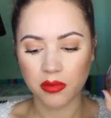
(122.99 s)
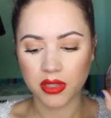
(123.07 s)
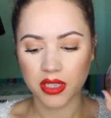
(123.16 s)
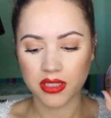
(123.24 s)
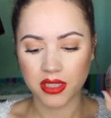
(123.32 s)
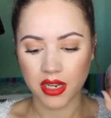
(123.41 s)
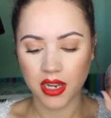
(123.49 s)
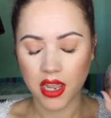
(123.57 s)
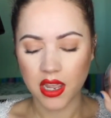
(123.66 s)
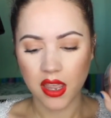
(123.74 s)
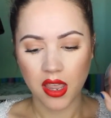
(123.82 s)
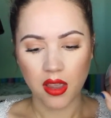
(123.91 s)
it with this like
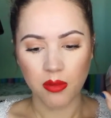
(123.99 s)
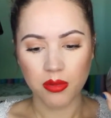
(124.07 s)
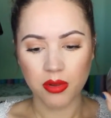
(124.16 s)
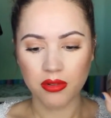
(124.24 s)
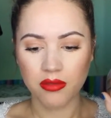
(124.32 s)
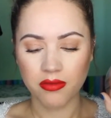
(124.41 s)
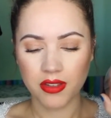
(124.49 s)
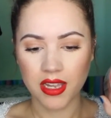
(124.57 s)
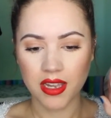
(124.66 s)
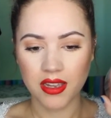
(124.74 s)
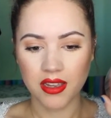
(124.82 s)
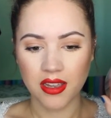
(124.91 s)

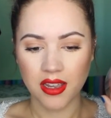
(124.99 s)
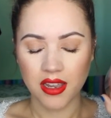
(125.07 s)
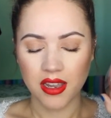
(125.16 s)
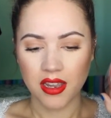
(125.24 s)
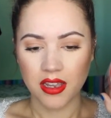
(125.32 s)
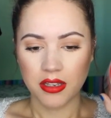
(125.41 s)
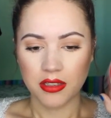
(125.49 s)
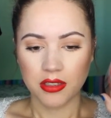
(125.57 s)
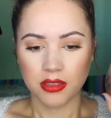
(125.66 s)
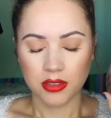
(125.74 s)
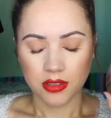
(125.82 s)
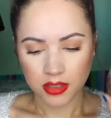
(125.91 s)
beautifully
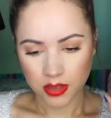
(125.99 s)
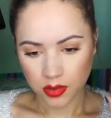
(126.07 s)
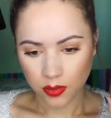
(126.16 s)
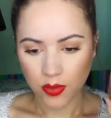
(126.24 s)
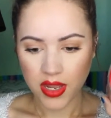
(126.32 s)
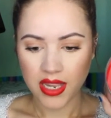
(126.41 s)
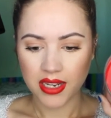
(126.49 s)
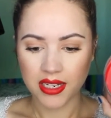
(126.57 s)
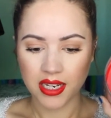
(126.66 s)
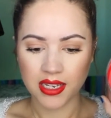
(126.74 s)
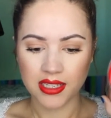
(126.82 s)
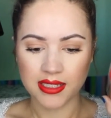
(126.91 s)

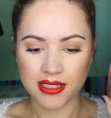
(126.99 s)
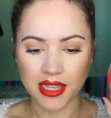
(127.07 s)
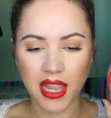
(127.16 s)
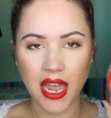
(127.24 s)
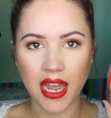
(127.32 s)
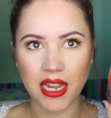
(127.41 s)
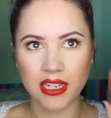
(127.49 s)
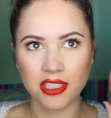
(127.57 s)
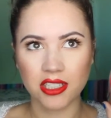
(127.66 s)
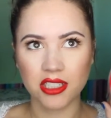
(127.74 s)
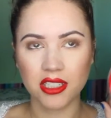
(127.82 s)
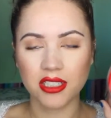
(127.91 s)
sweet
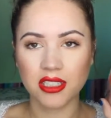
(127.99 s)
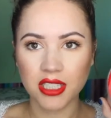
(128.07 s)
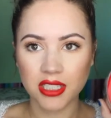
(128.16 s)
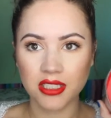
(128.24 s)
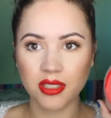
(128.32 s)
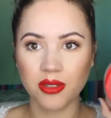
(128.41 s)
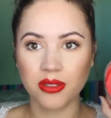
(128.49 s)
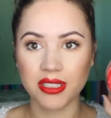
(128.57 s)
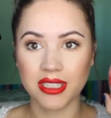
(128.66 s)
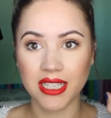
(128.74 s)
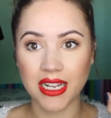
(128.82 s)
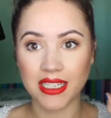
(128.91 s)
slash seasonal
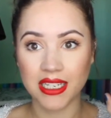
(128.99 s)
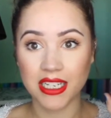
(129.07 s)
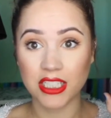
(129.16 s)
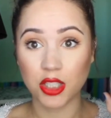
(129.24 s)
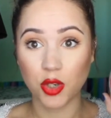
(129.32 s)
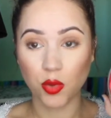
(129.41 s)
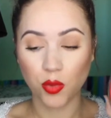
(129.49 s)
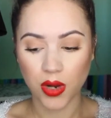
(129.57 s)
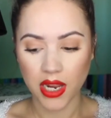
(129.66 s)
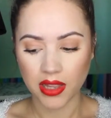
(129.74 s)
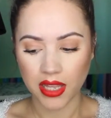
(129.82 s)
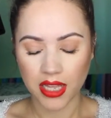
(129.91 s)
scent and it's
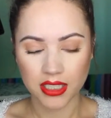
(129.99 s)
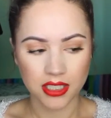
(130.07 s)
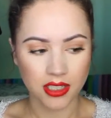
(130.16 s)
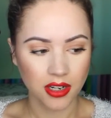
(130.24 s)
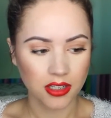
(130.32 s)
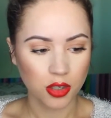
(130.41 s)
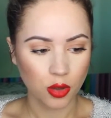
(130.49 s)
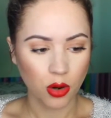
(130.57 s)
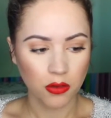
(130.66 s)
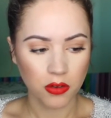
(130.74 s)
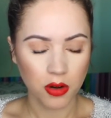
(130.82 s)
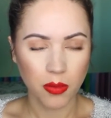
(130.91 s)
great. Like it's not too
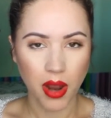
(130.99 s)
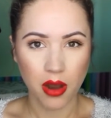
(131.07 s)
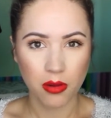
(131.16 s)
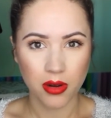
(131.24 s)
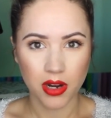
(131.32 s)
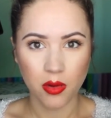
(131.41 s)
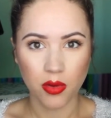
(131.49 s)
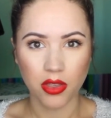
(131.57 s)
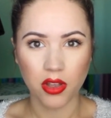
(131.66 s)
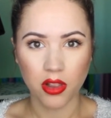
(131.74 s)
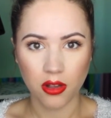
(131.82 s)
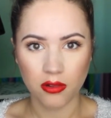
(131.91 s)
overpowering with
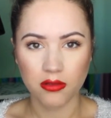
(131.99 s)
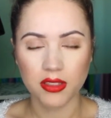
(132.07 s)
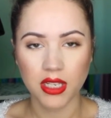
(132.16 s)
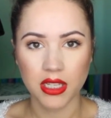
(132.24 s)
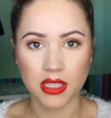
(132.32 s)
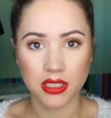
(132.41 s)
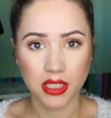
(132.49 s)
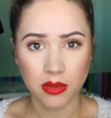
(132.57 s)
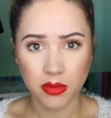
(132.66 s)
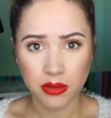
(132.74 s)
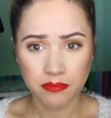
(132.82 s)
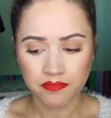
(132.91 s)
the cloves and the
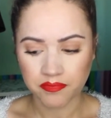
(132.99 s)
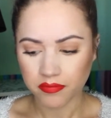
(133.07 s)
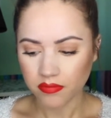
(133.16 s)
cinnamon.